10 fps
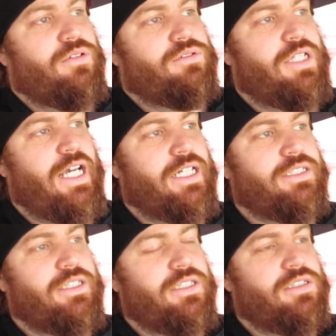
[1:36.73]

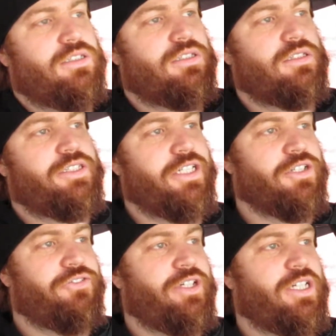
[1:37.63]
Taxes,
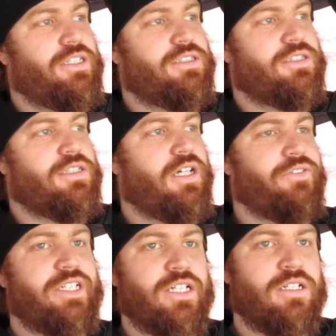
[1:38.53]
dealer fees,
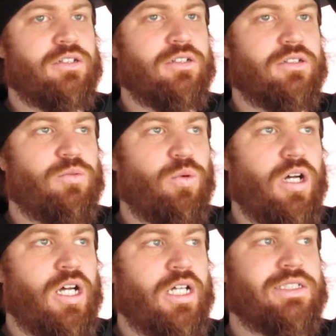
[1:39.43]
everything
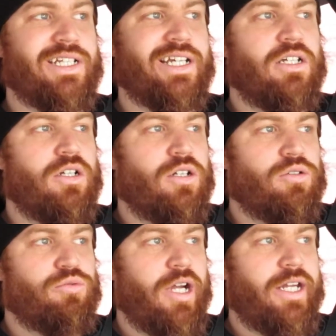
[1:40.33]
was like
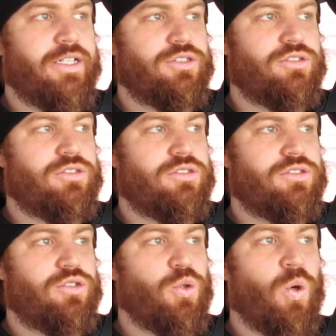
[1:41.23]
right at
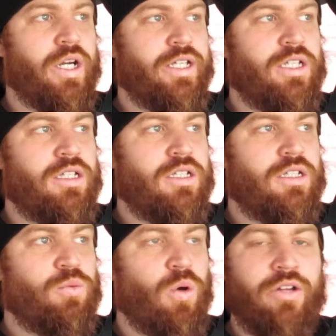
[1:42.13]

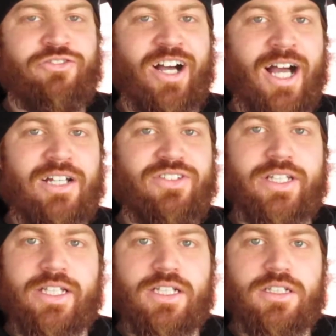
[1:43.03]
$21,500, I
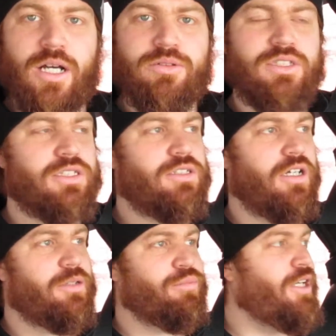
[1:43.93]
think. That was the
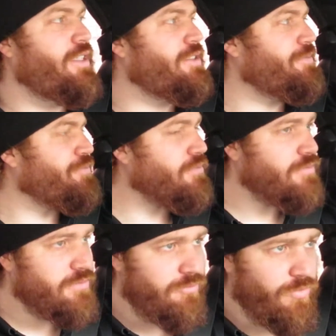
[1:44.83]
starting price.
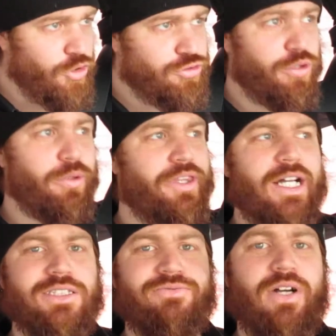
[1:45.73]
It was
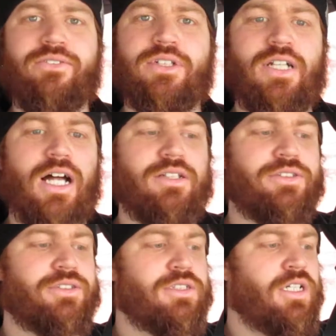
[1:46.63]

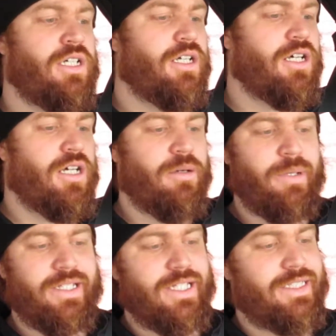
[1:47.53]
$21,500.
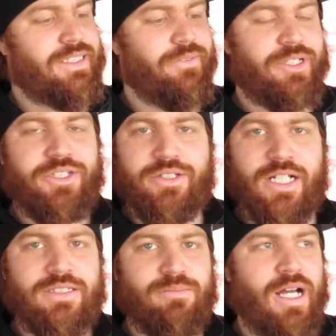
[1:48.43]
Had like
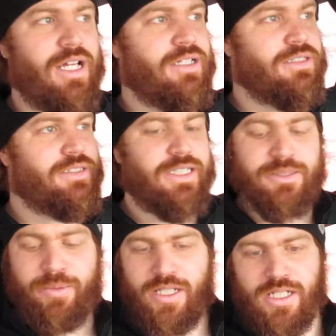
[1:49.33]
72,000 miles,
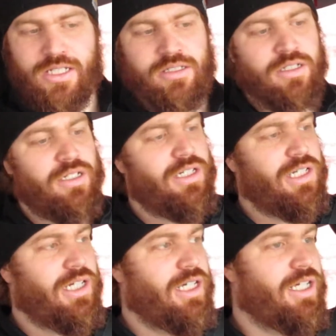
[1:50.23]
6-speed,
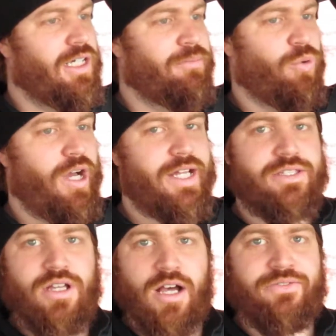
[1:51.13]
white
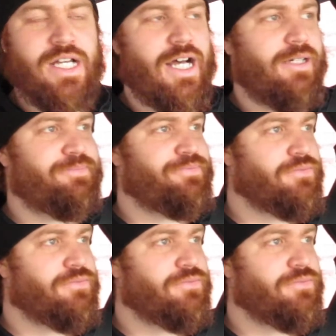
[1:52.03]
soft top.